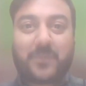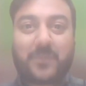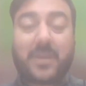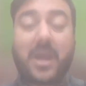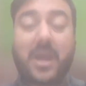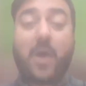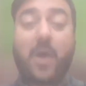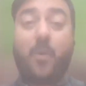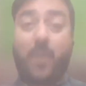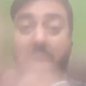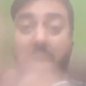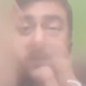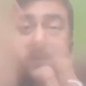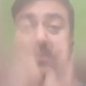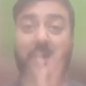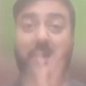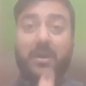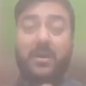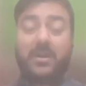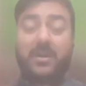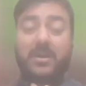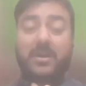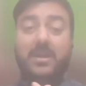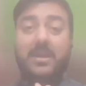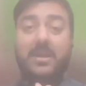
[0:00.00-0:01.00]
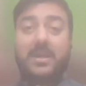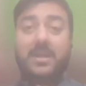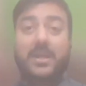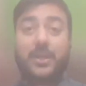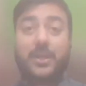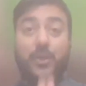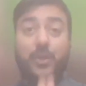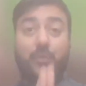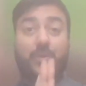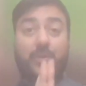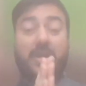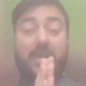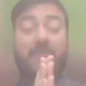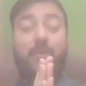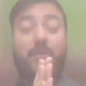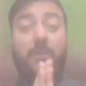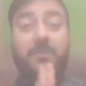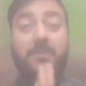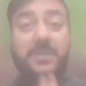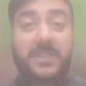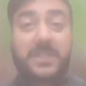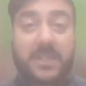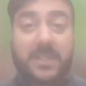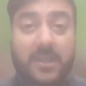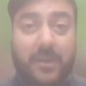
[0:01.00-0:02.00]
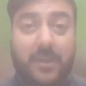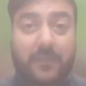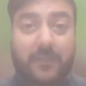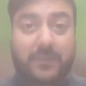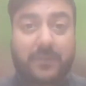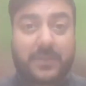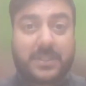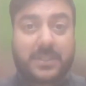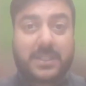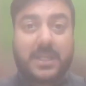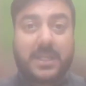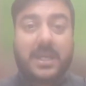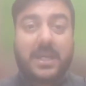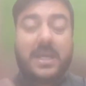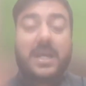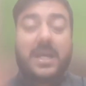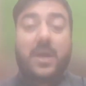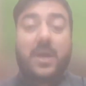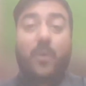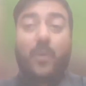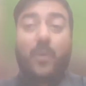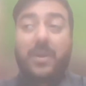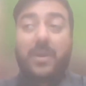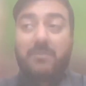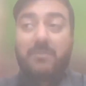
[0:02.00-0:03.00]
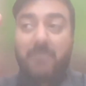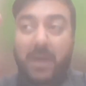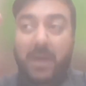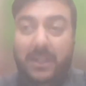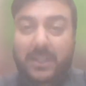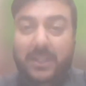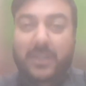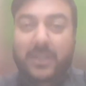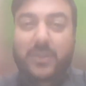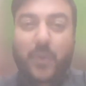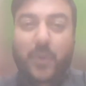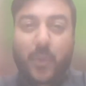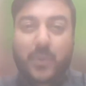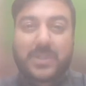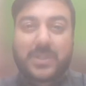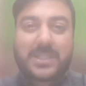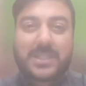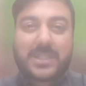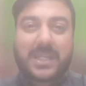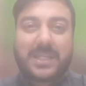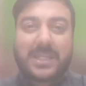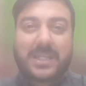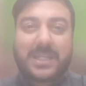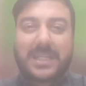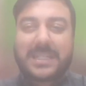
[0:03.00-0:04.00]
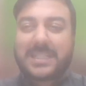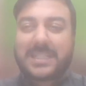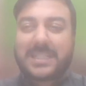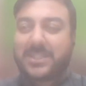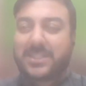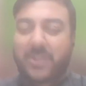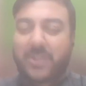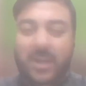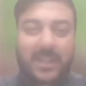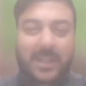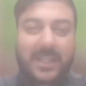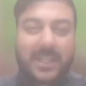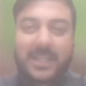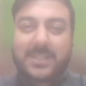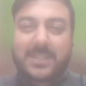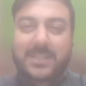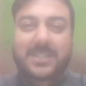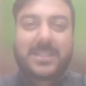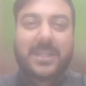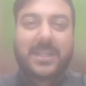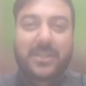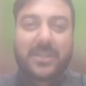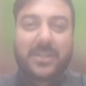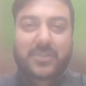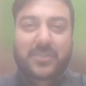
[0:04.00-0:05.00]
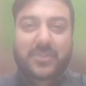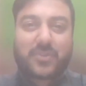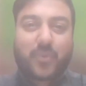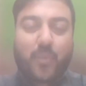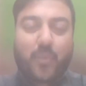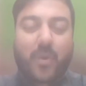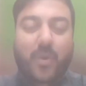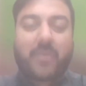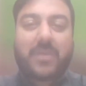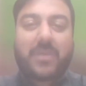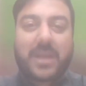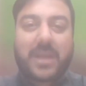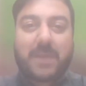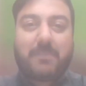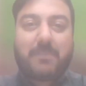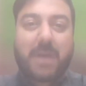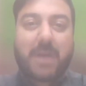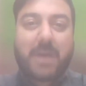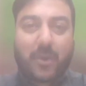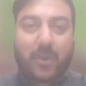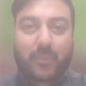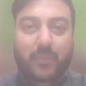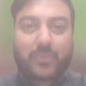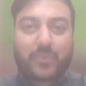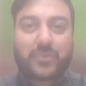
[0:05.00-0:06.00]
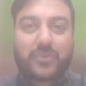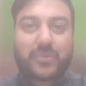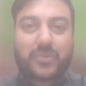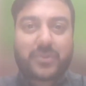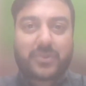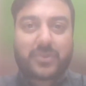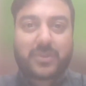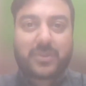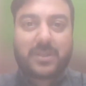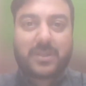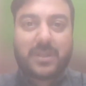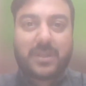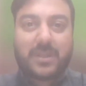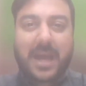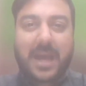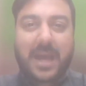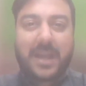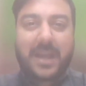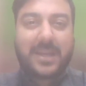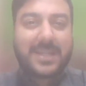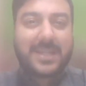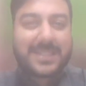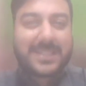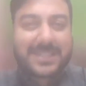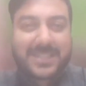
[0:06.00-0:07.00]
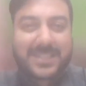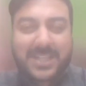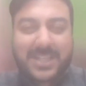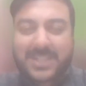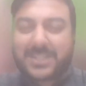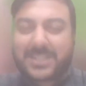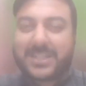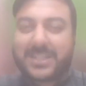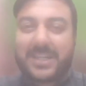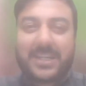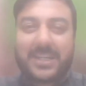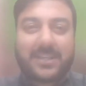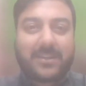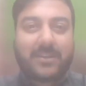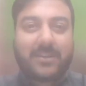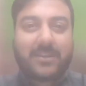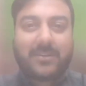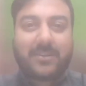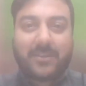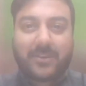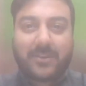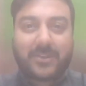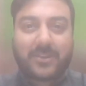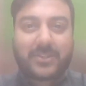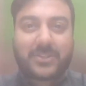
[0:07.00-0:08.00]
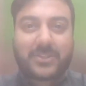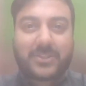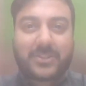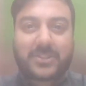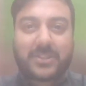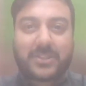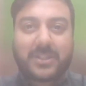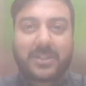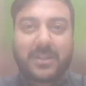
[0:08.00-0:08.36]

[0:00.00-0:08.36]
However, you would have observed when mother knows that it is nothing serious to worry about and it is just a little hurt,